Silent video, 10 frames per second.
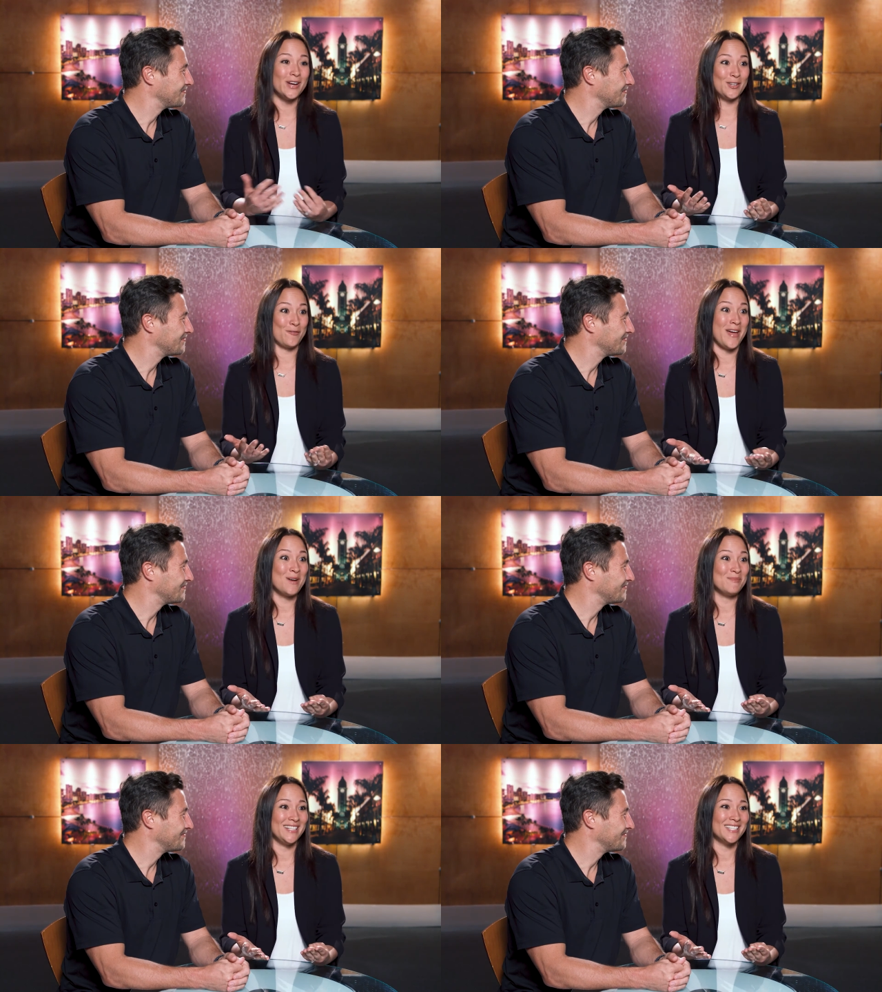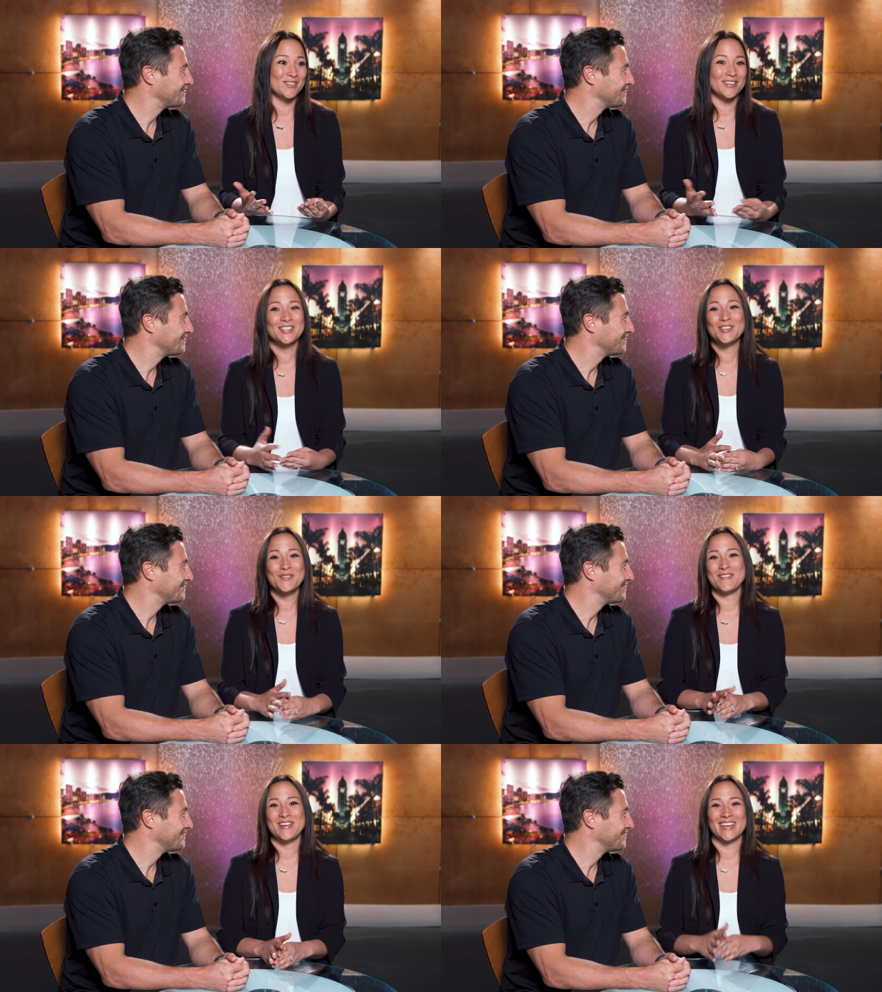Speaker 1: guys are family, so there's
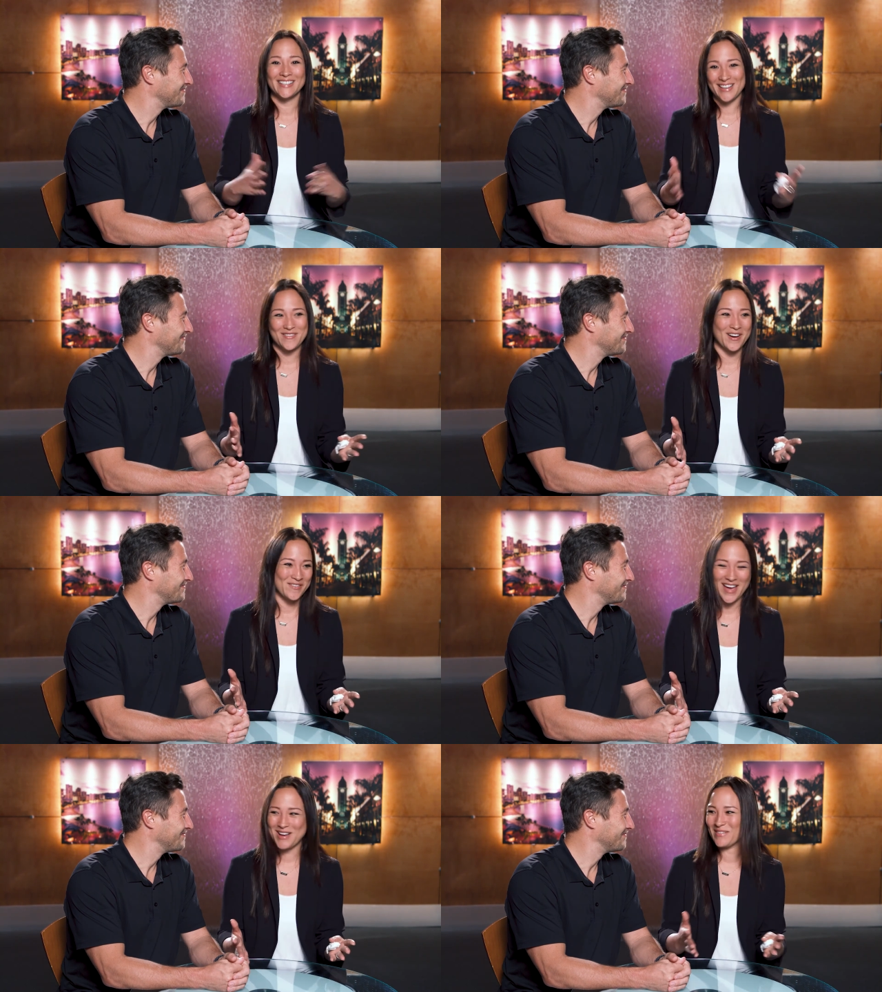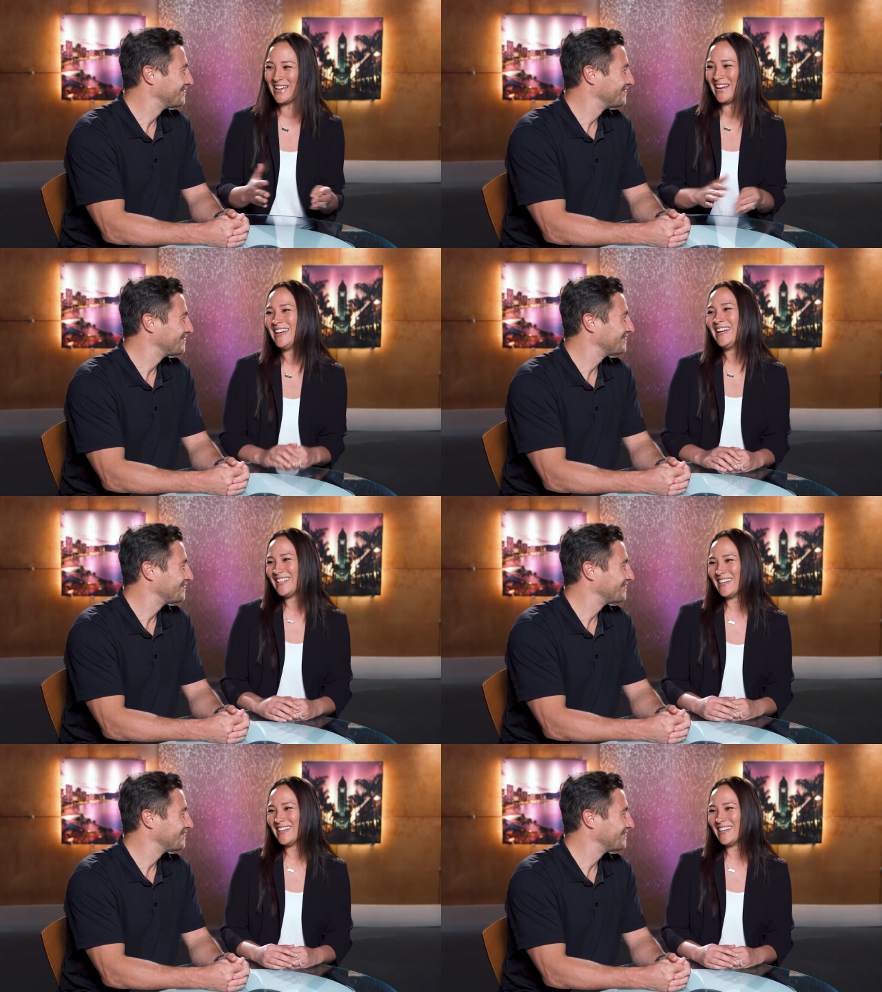no way we can leave our family.